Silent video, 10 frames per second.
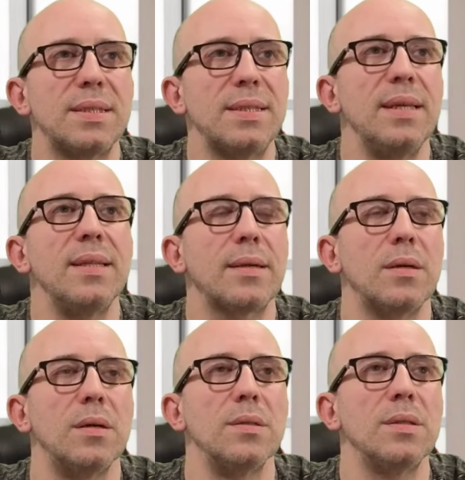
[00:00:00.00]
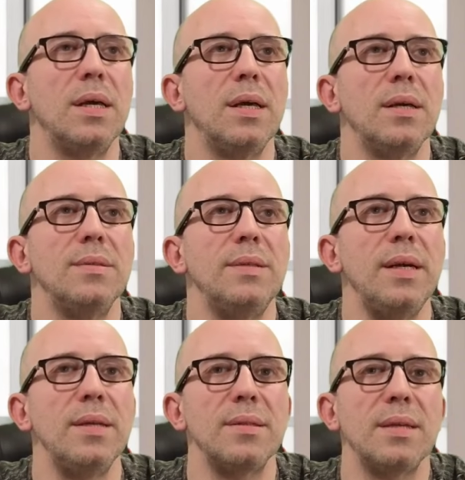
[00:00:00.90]
silicone
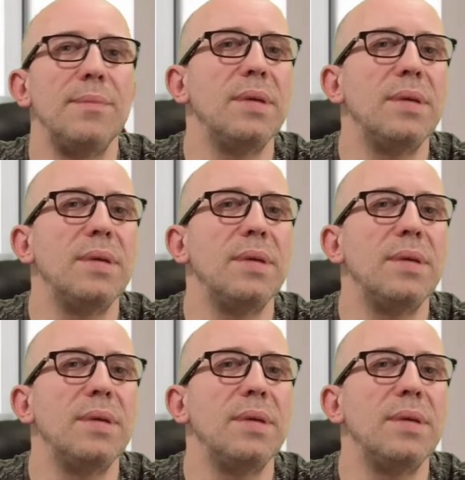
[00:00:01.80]
there that I'm